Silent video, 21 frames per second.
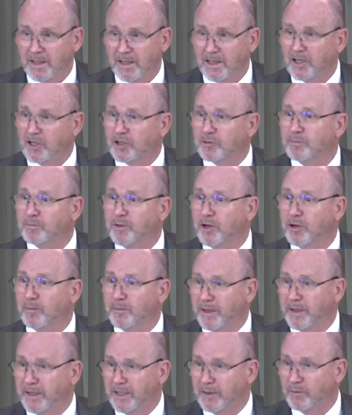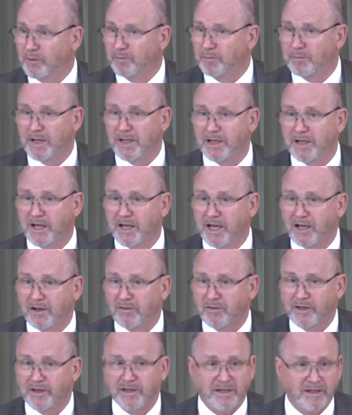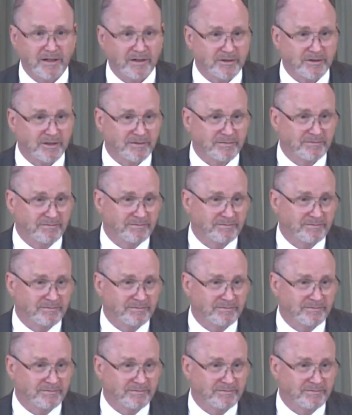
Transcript: experimenting with mundane things.